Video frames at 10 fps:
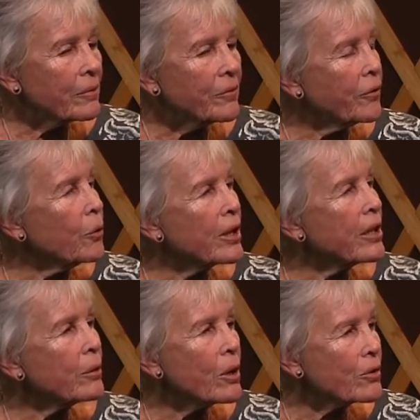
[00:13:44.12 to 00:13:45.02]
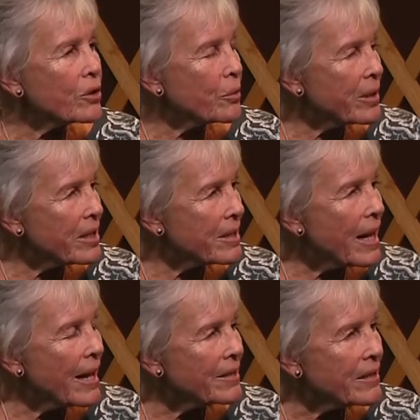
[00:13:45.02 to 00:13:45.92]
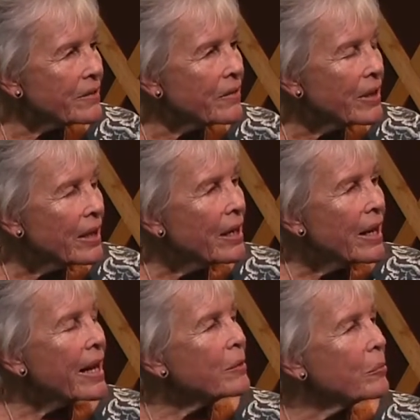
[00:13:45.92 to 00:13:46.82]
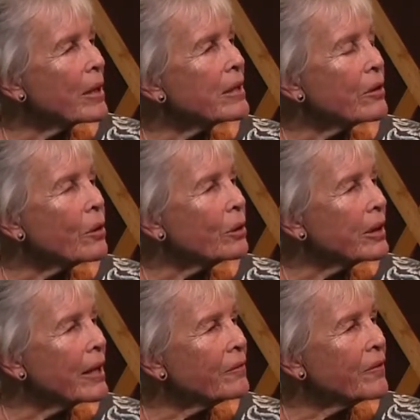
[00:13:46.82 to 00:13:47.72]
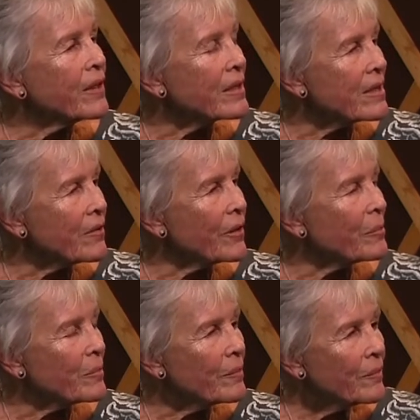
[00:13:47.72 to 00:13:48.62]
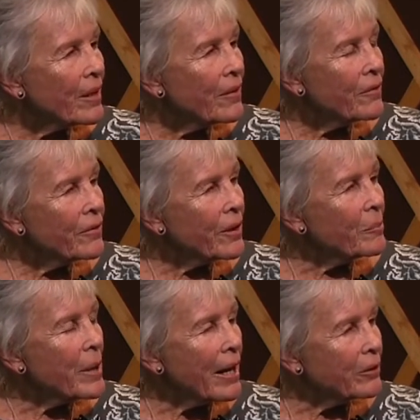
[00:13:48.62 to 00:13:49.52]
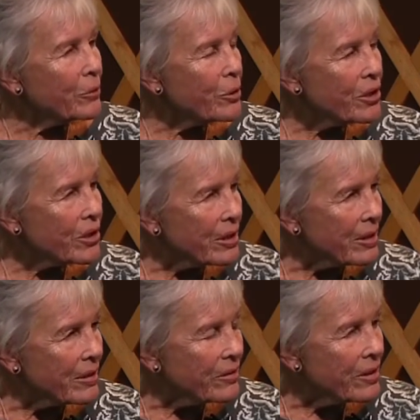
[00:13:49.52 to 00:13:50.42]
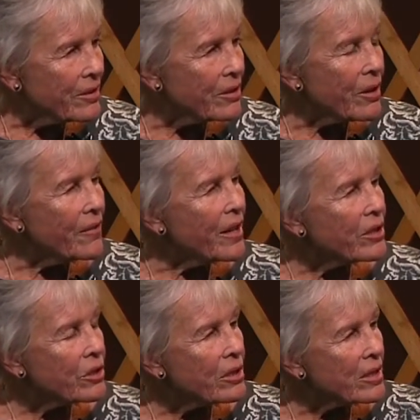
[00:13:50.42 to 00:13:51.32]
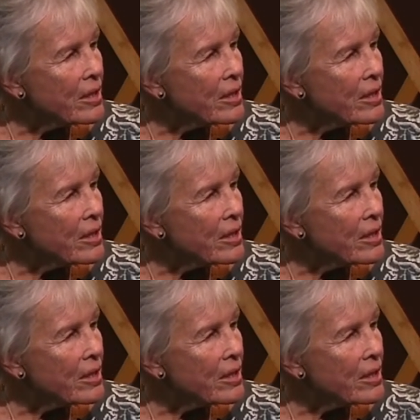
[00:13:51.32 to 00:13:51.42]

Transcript: 4-year-olds who were the size of 8-month-old infants from malnutrition and starvation.